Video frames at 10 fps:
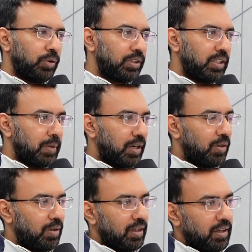coaching,
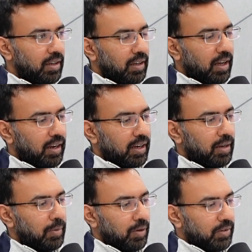mentoring, and n
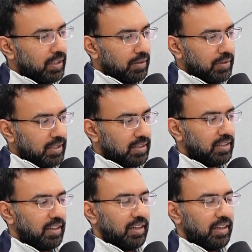number of other ways.